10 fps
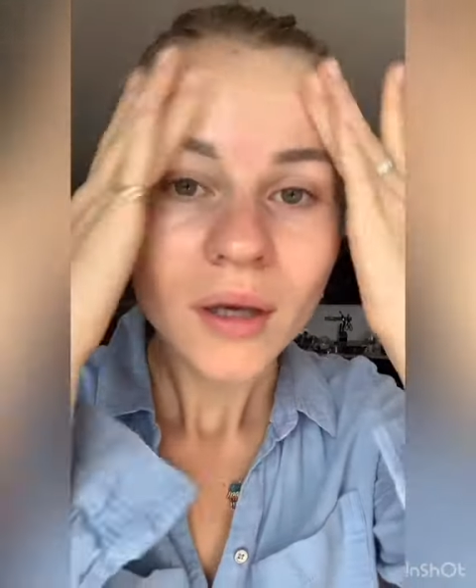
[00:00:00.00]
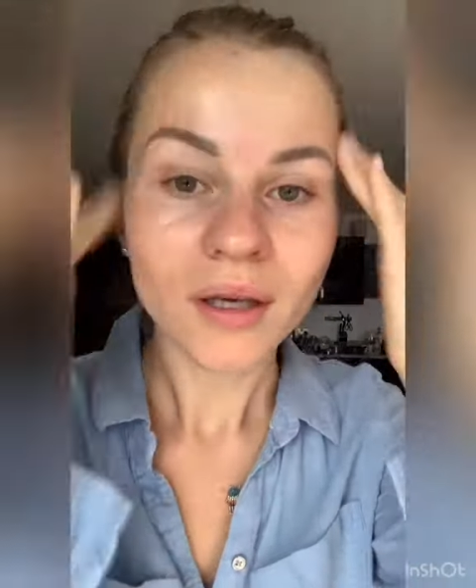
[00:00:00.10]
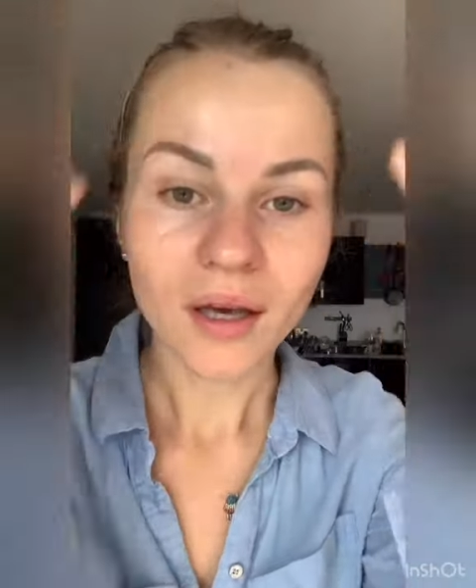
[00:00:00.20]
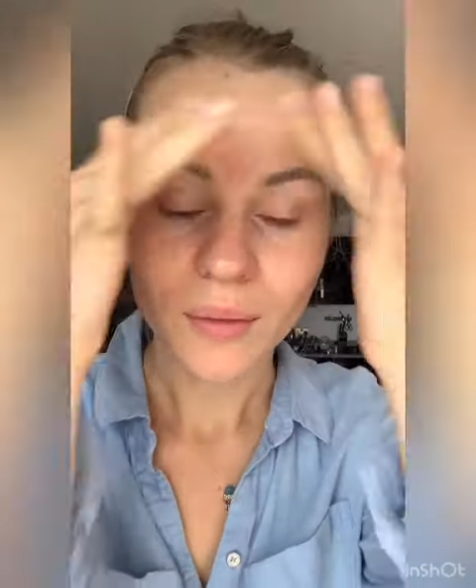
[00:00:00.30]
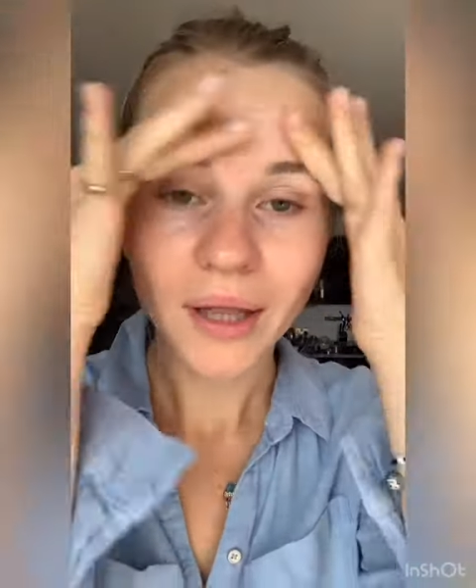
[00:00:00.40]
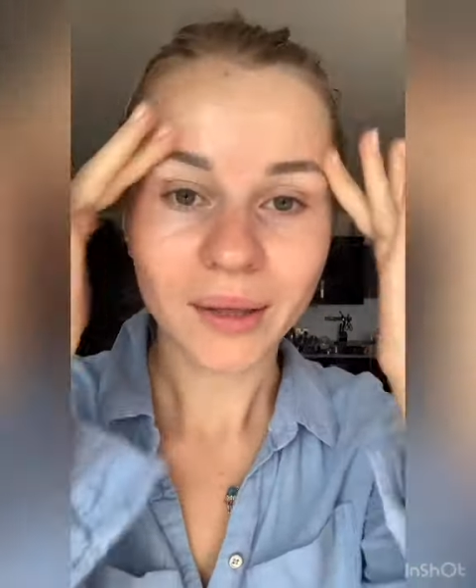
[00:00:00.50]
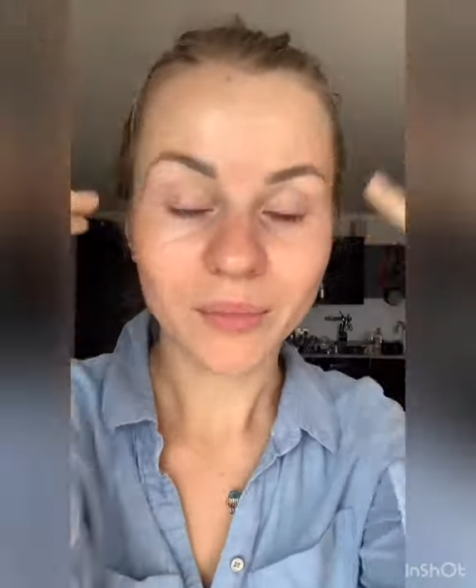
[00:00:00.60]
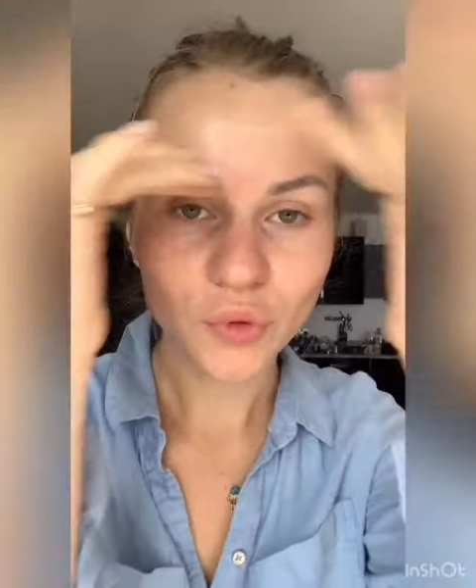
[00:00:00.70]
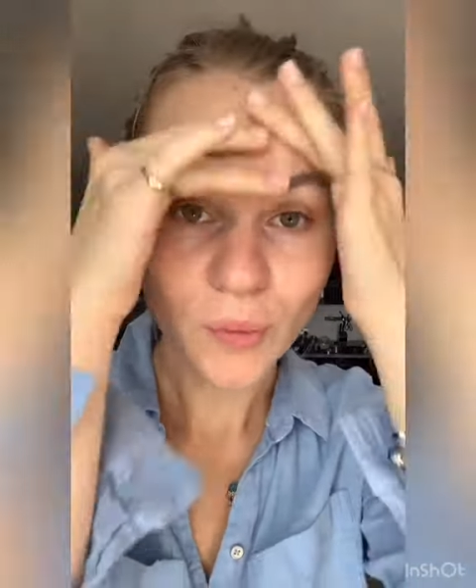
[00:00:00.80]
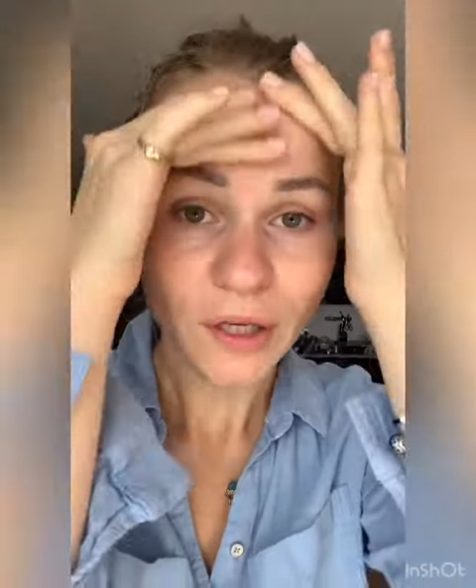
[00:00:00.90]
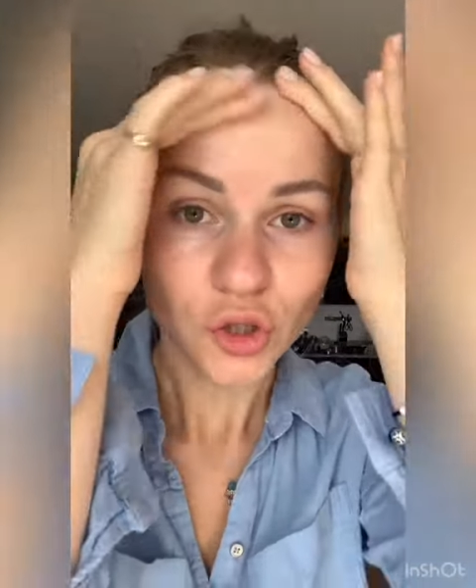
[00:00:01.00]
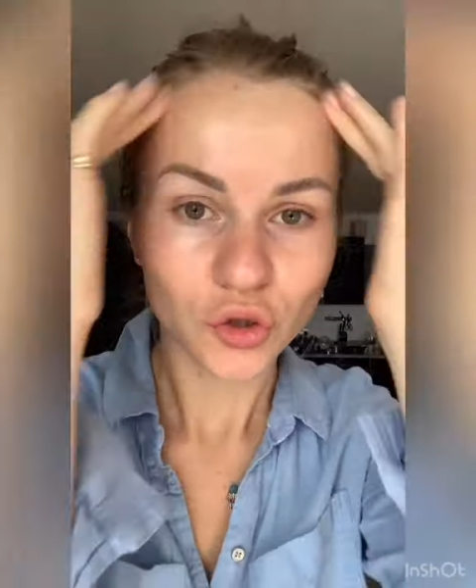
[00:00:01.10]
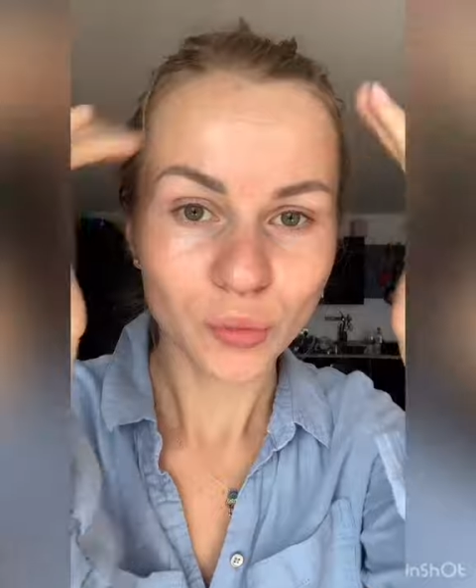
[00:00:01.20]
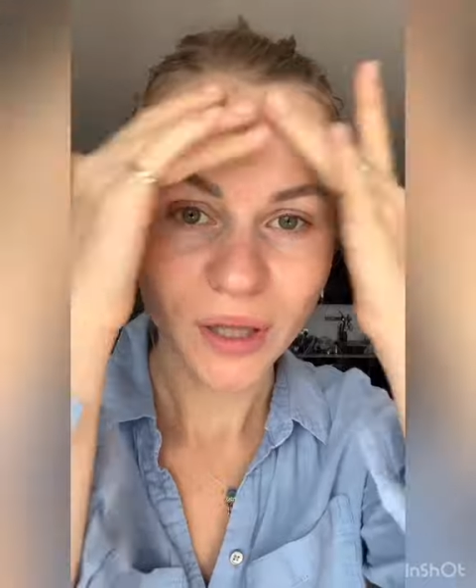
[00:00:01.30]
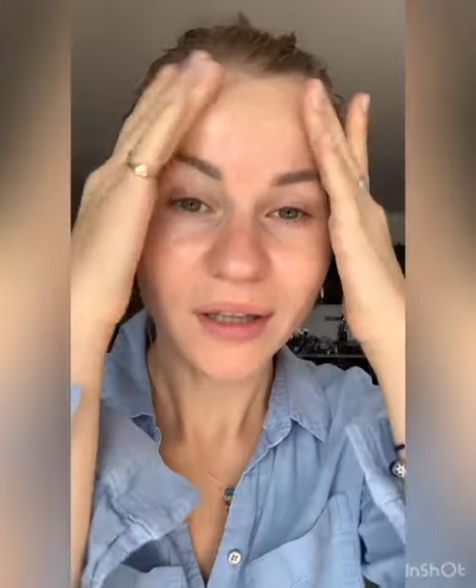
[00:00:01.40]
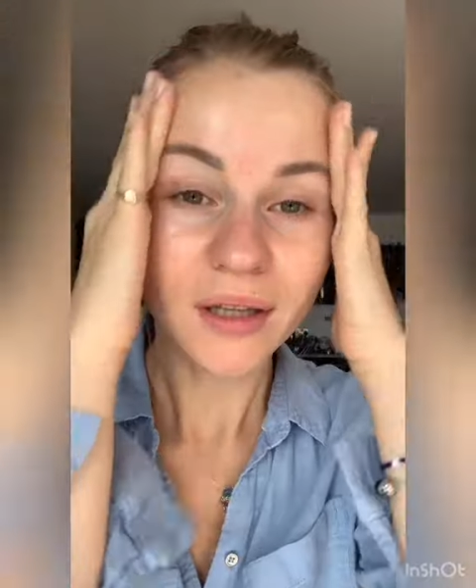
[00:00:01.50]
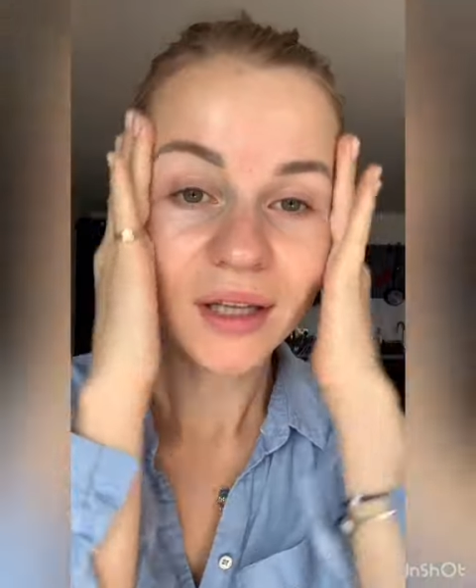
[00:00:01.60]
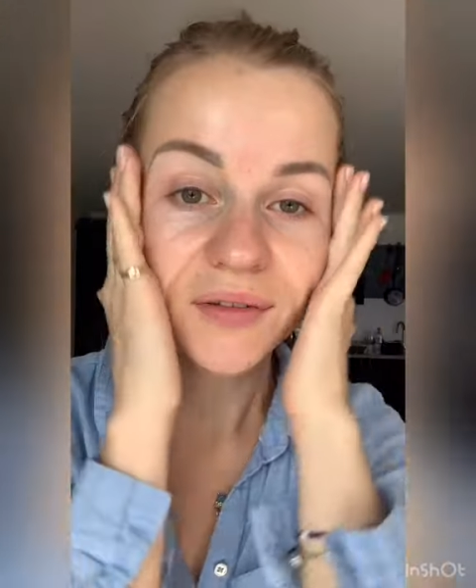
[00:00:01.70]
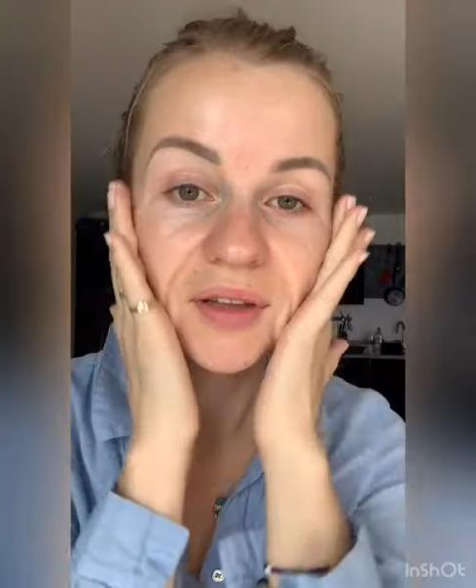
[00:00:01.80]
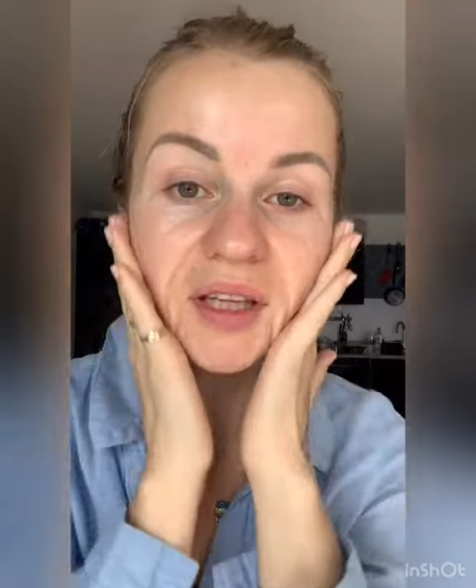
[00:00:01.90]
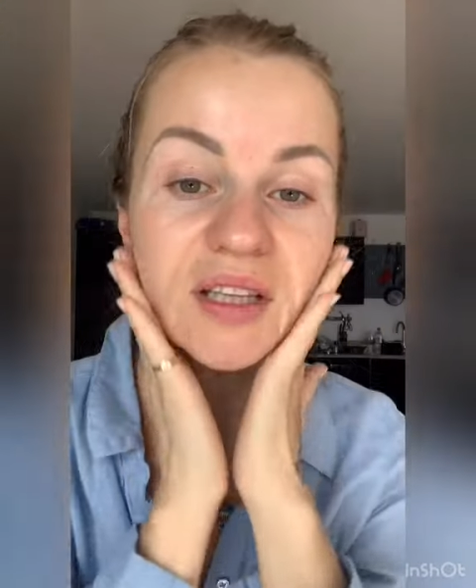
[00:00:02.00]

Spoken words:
Yeah, like, do make sure you blend it evenly.